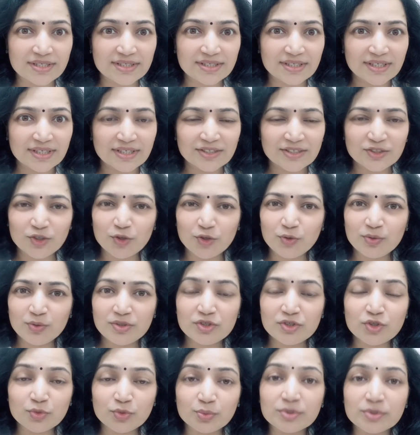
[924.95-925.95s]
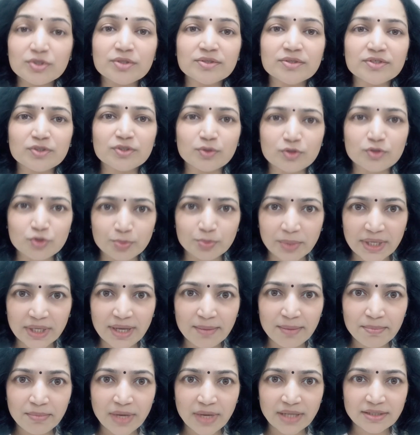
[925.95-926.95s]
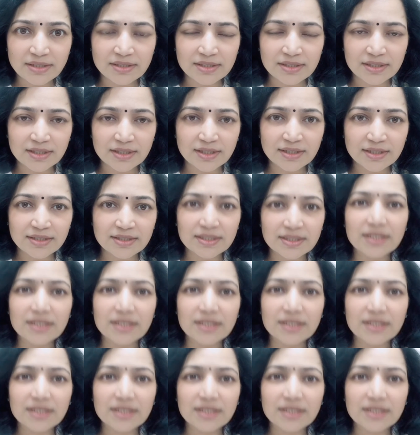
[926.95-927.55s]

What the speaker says: So to become masters,